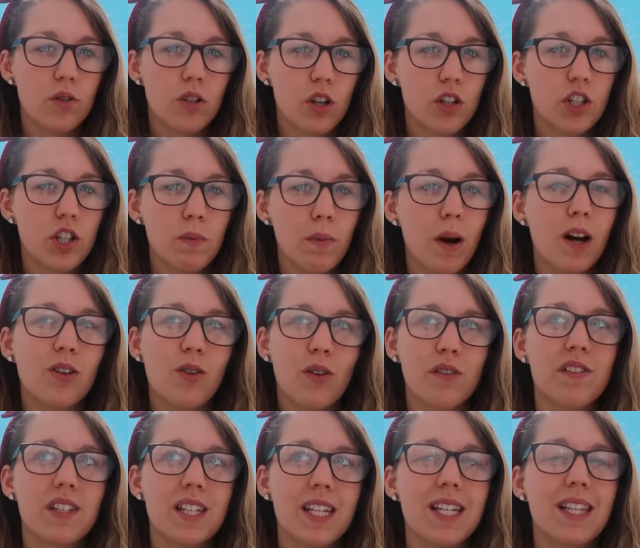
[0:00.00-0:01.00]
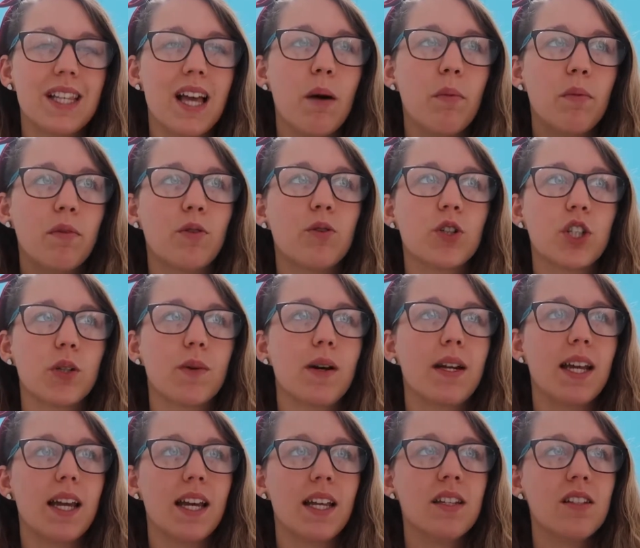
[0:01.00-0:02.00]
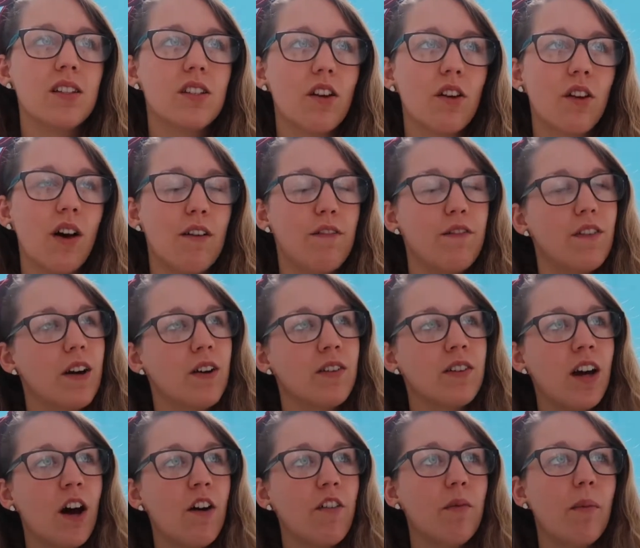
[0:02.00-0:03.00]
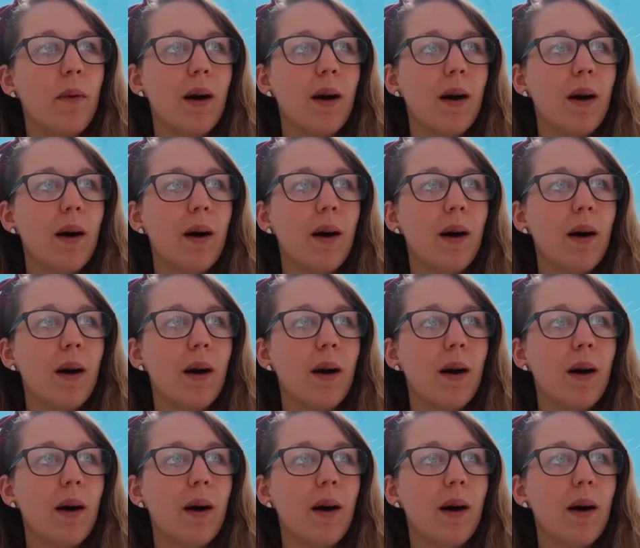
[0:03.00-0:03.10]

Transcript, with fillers: So she might not have seen that before she went in. So like fair enough.